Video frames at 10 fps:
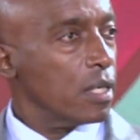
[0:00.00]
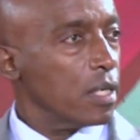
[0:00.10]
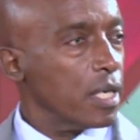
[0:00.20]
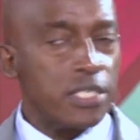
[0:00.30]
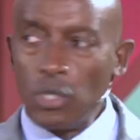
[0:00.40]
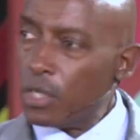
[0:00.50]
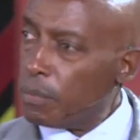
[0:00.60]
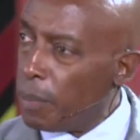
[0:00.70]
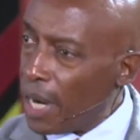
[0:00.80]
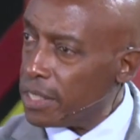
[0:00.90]
He is
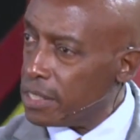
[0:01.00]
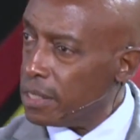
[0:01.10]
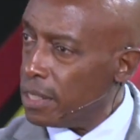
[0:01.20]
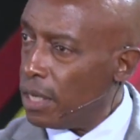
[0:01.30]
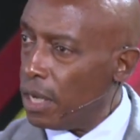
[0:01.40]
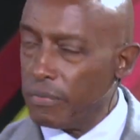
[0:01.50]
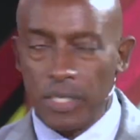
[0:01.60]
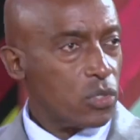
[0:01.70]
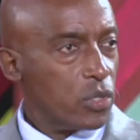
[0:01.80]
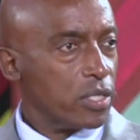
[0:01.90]
not part of
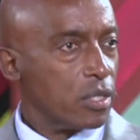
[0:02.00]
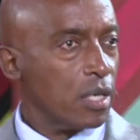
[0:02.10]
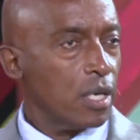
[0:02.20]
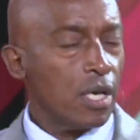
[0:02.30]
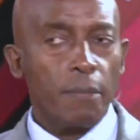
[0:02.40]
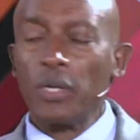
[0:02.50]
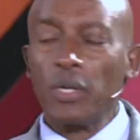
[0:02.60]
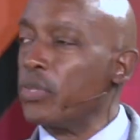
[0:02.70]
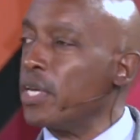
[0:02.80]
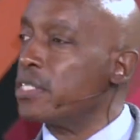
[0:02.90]
his creation.
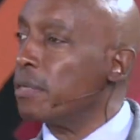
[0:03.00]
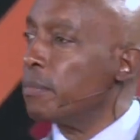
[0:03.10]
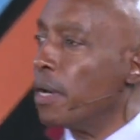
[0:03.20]
Polytheism,